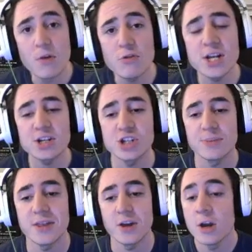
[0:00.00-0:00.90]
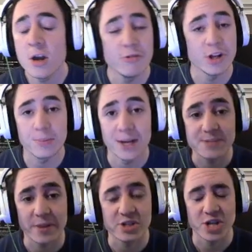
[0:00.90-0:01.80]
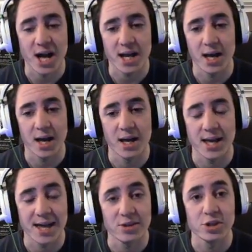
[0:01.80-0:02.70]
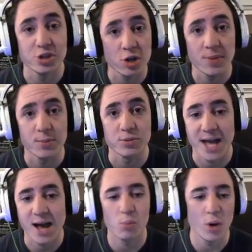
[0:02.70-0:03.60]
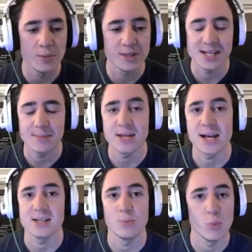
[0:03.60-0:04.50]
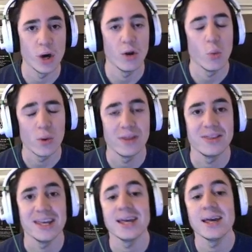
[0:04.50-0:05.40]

Really good job there, though. Really good plays by the Shark, getting the 2 people down, one with the Semtex and one with the